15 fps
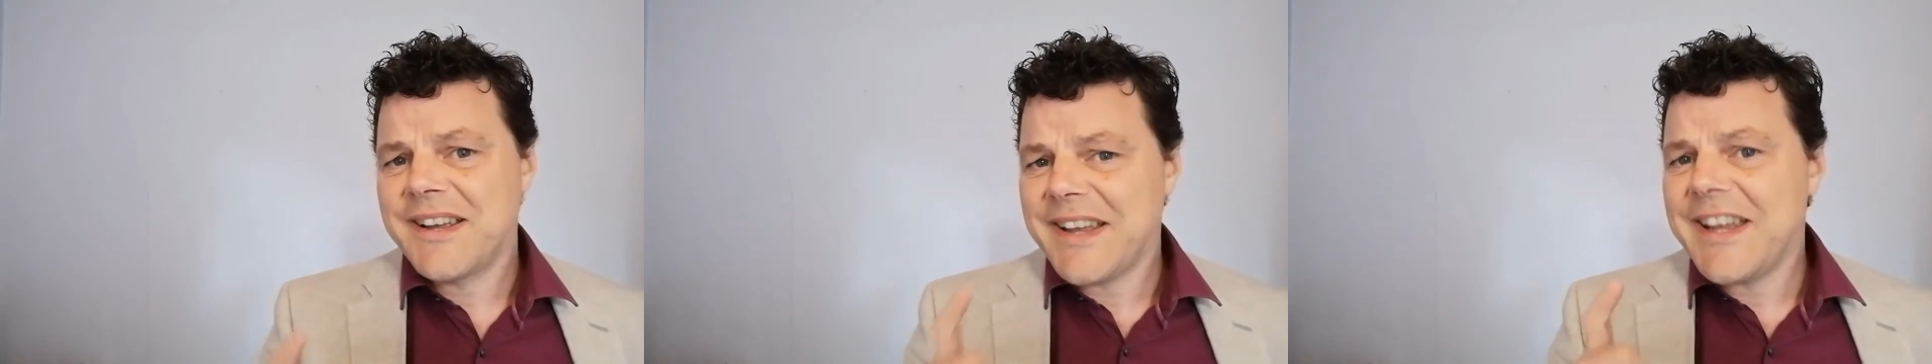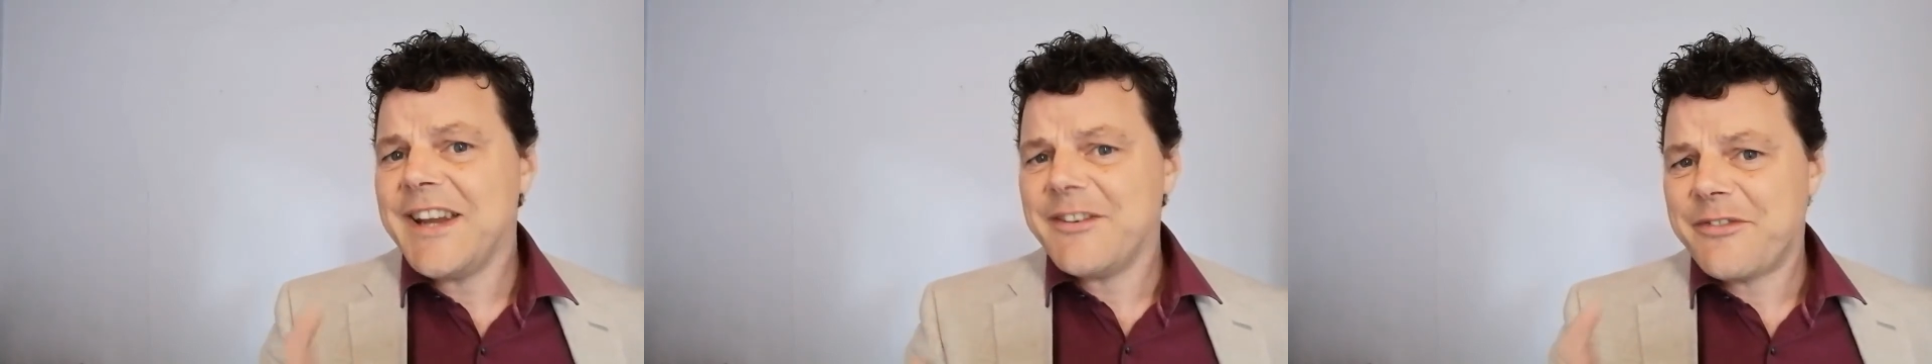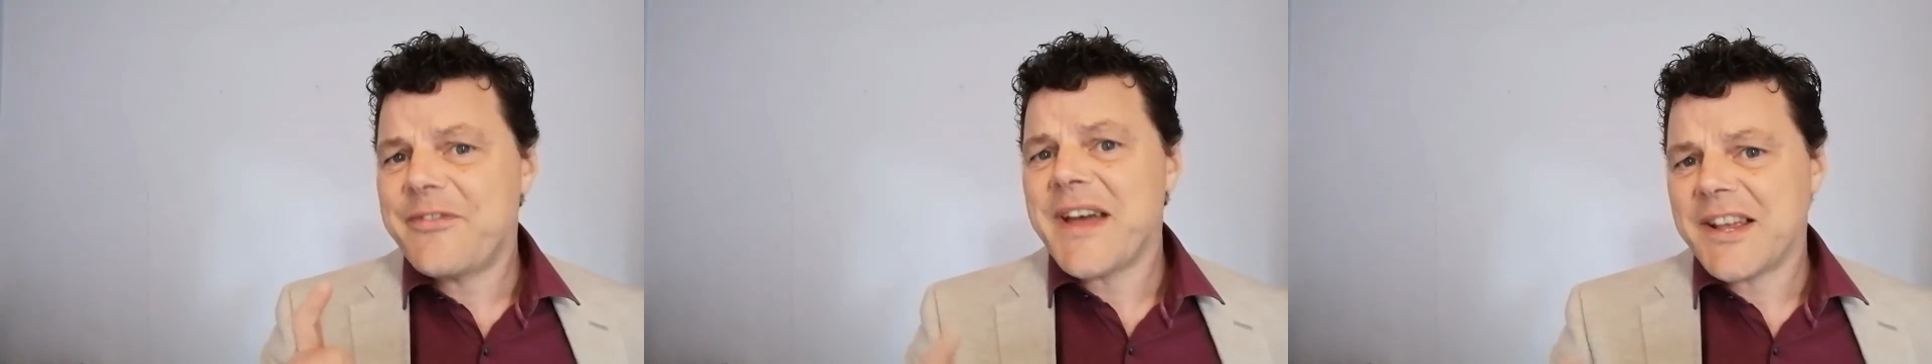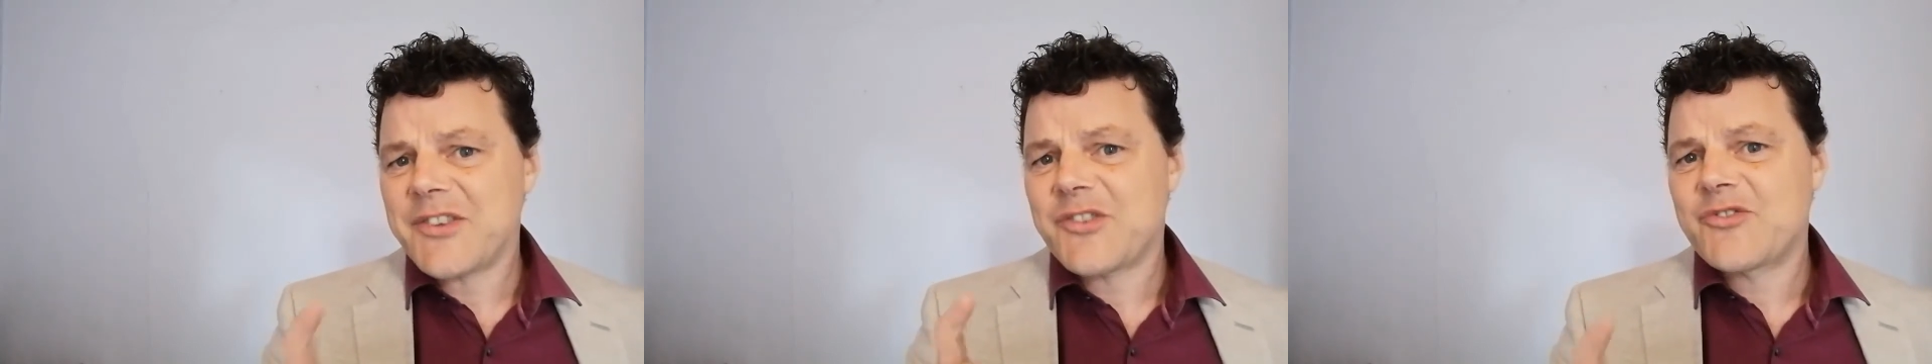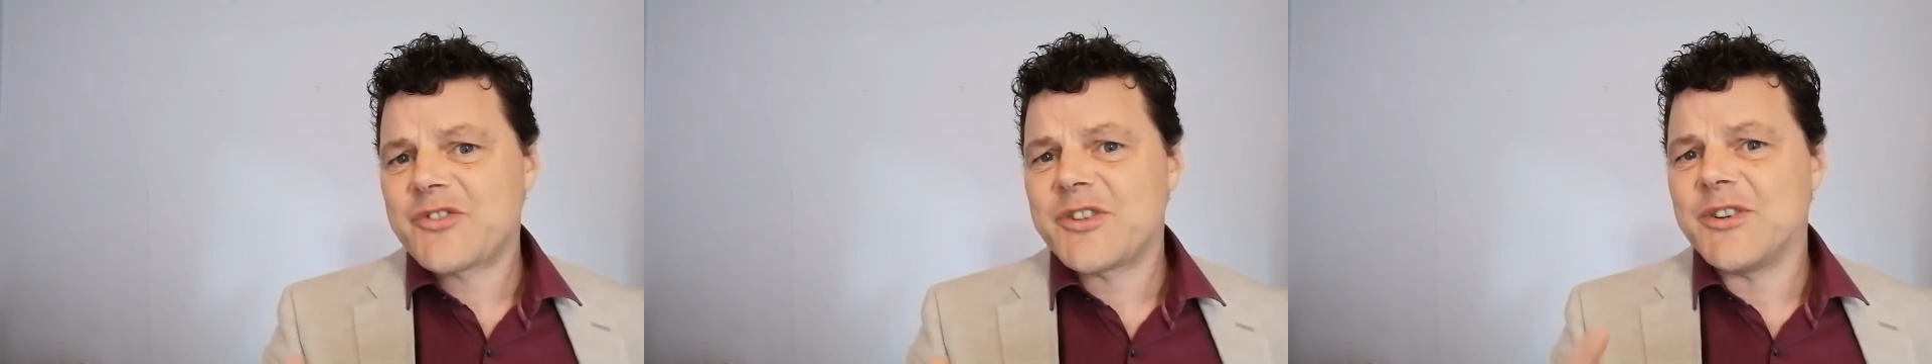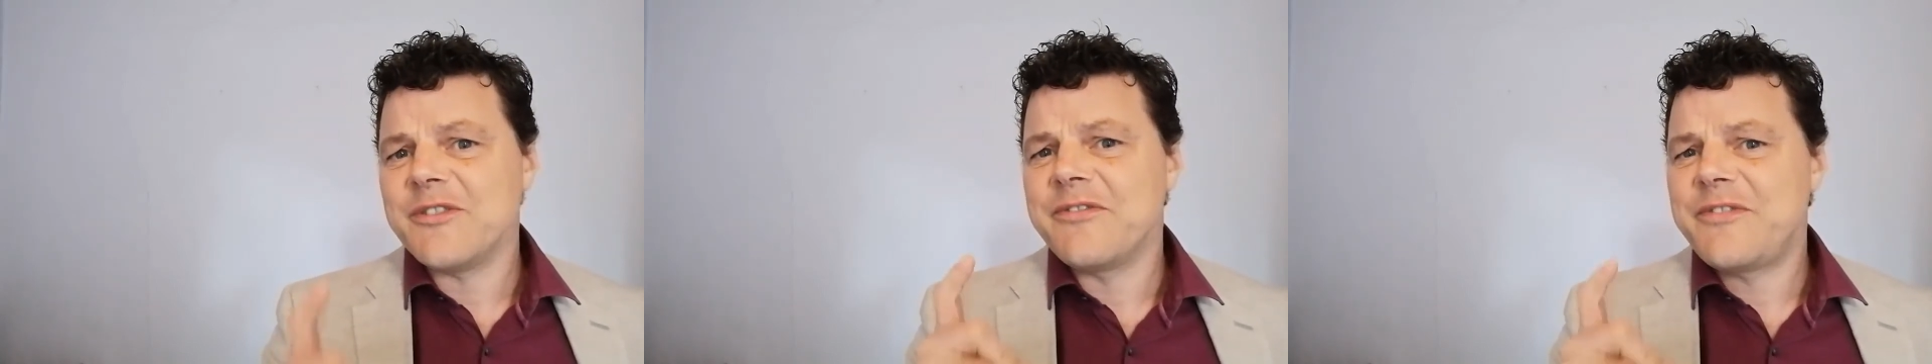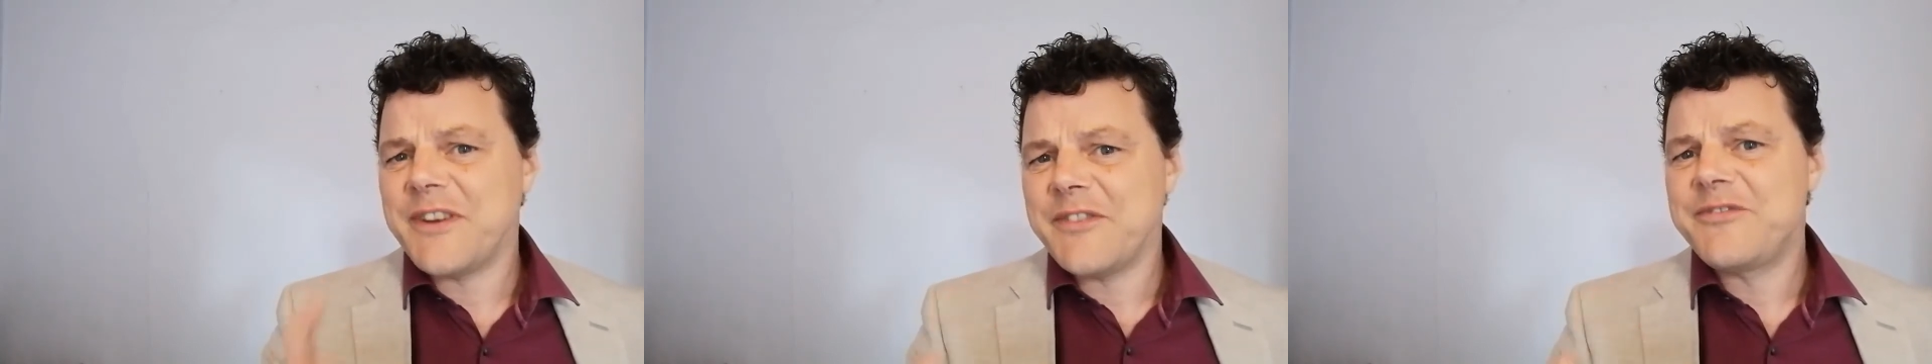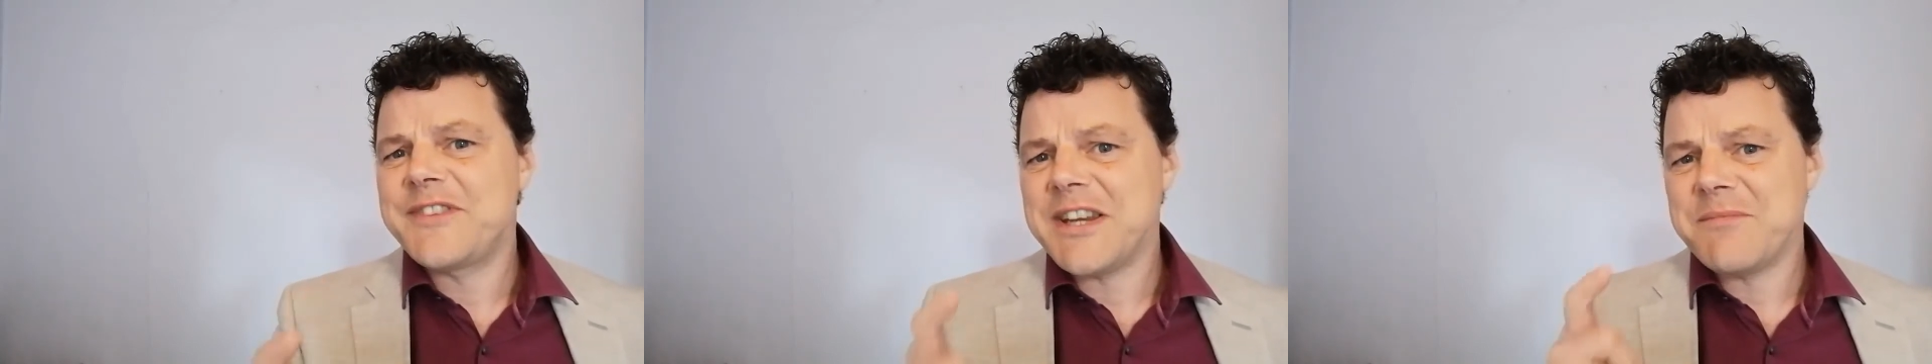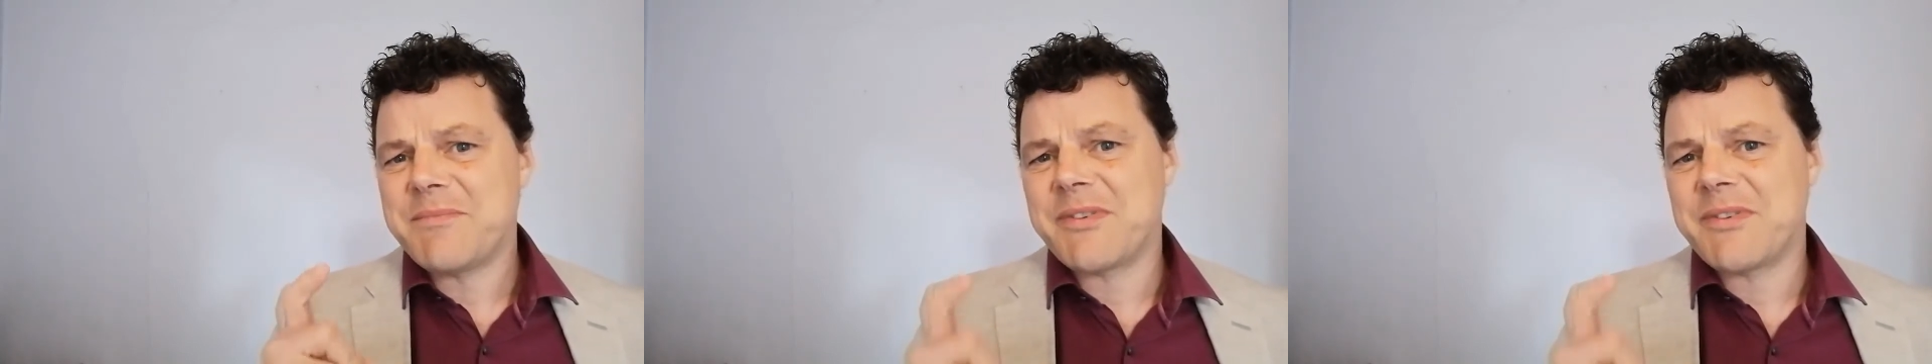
if that's true, fifteen